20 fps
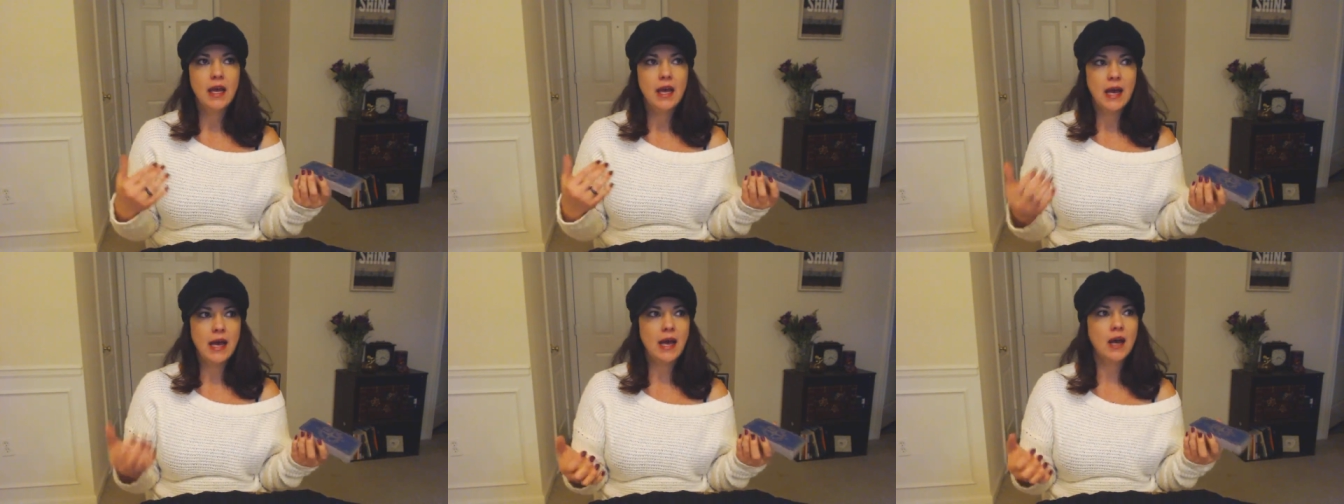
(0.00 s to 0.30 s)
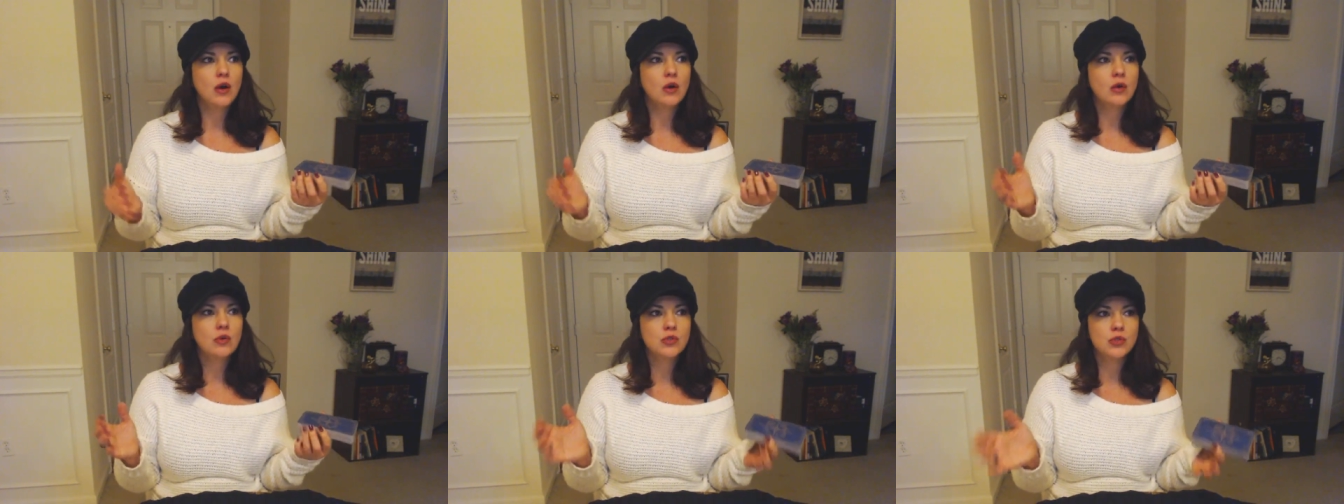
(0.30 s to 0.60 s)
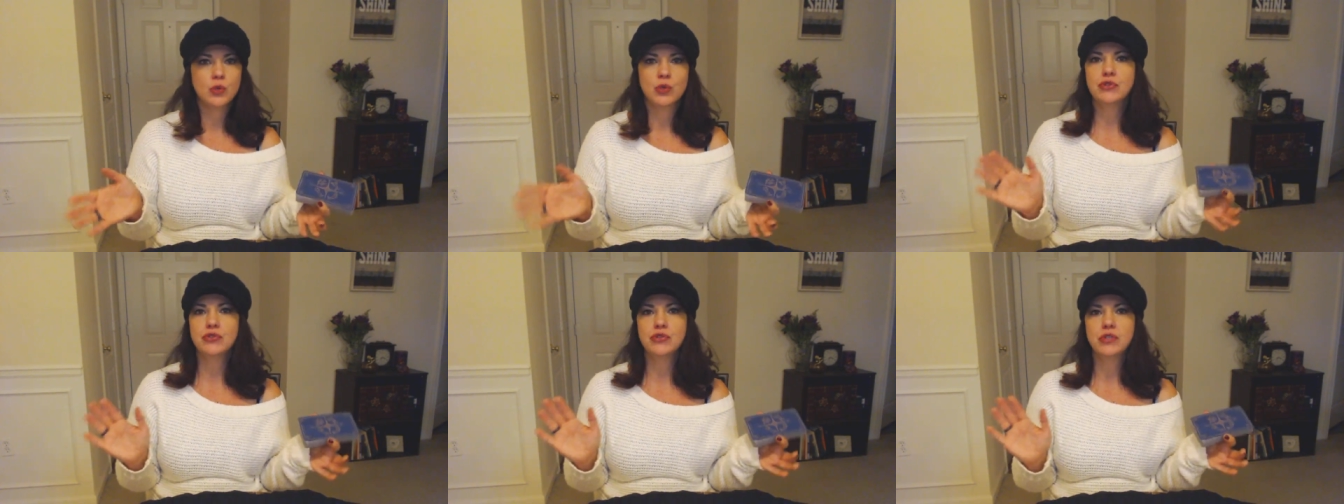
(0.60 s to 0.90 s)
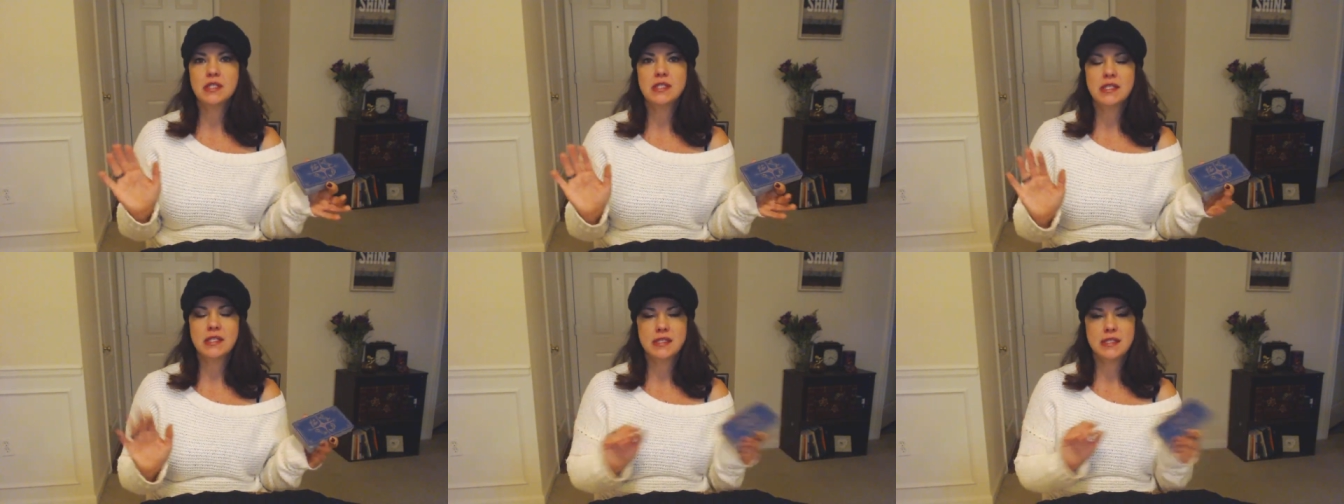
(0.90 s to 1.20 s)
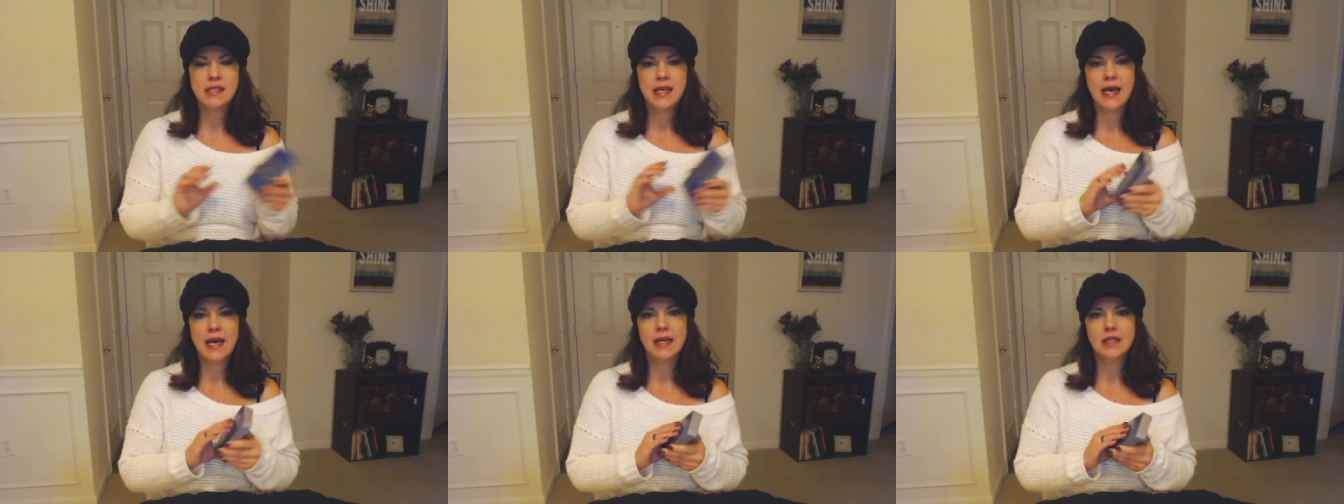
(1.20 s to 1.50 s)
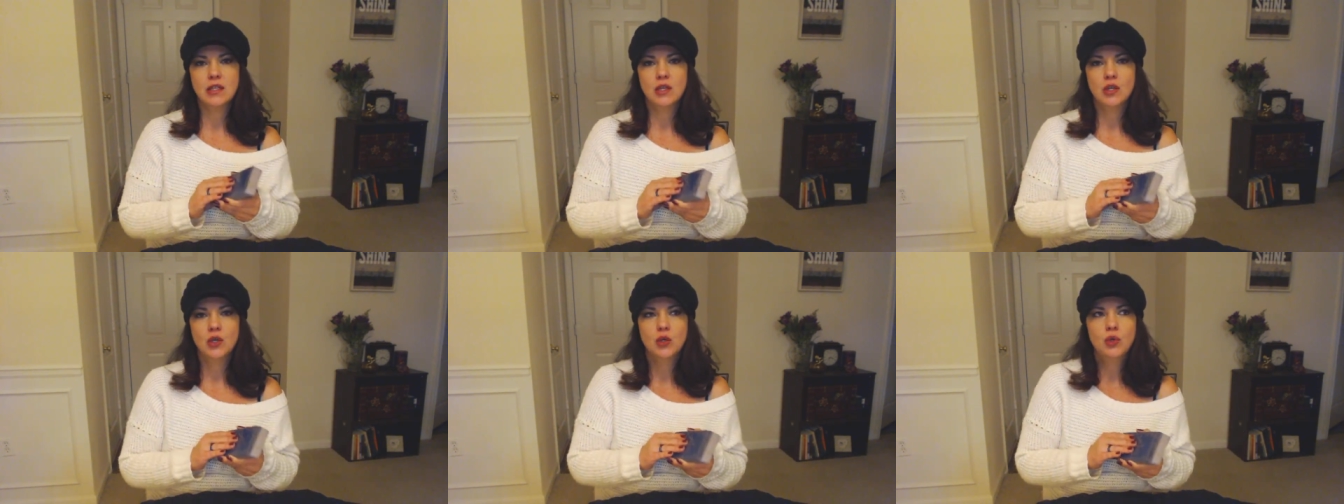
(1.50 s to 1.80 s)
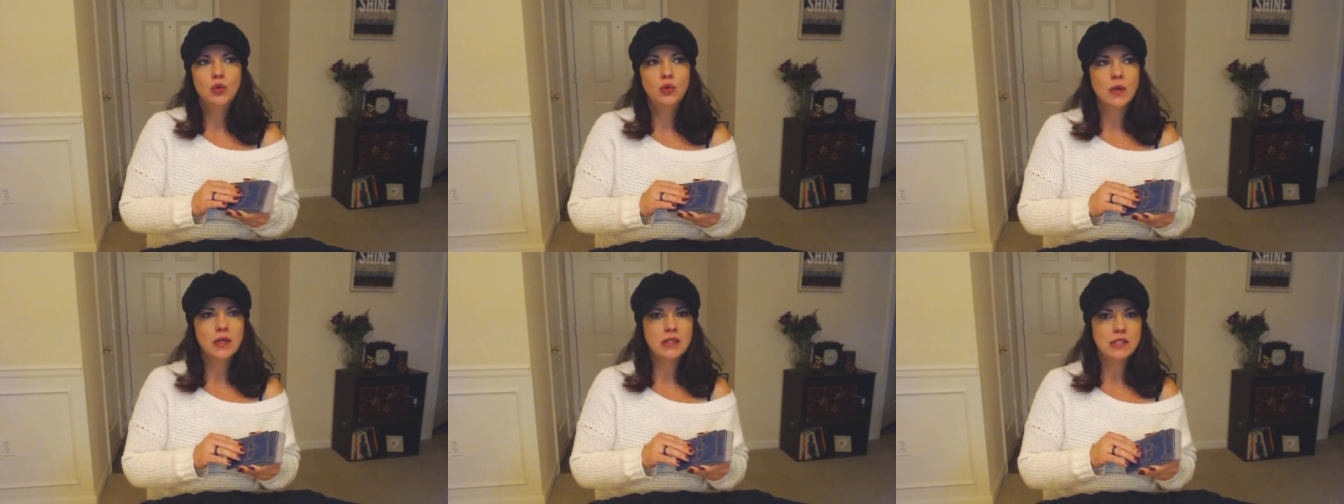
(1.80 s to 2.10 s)
How torturous is that?
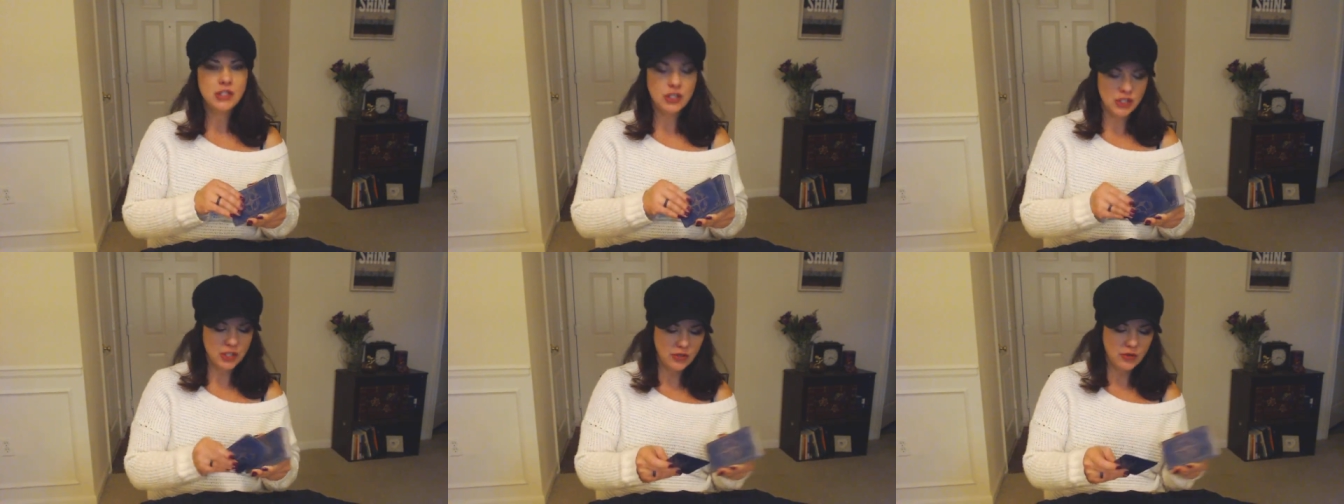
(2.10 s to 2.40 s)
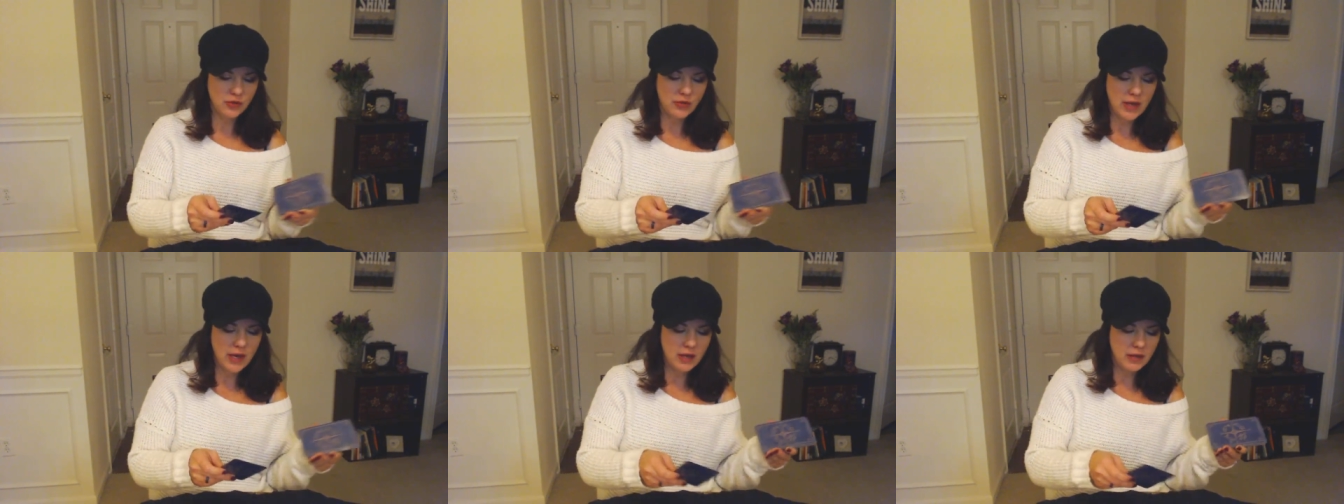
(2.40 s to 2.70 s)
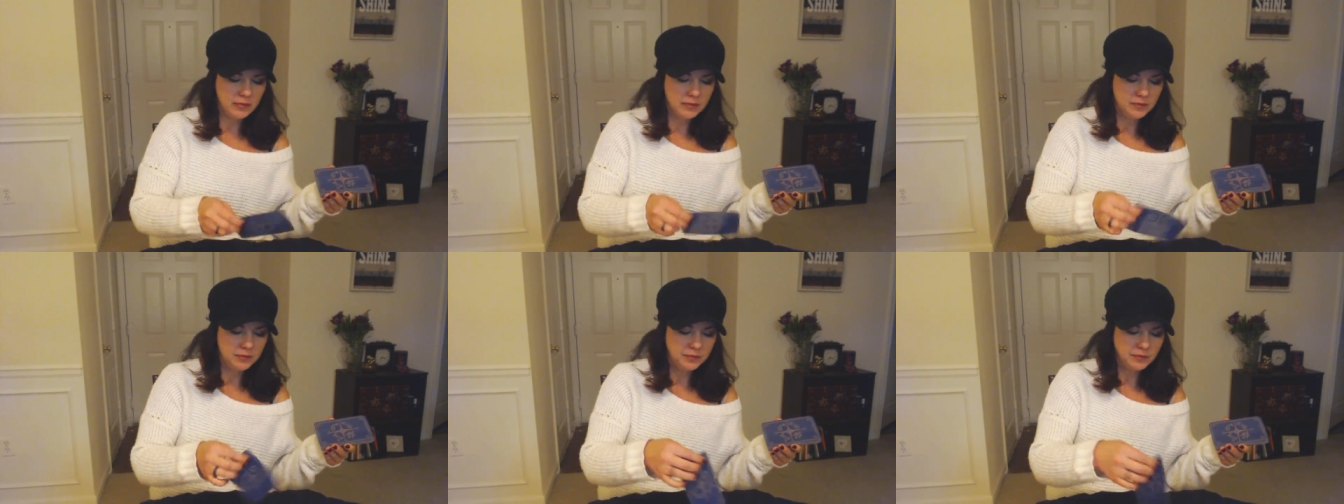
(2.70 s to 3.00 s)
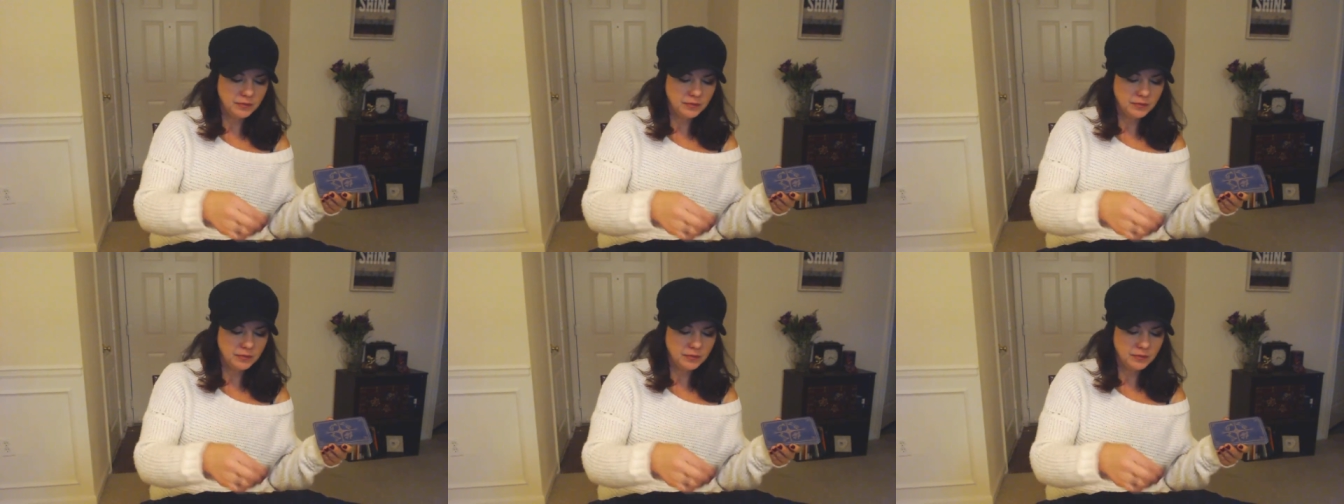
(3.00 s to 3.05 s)
Who wants to do that?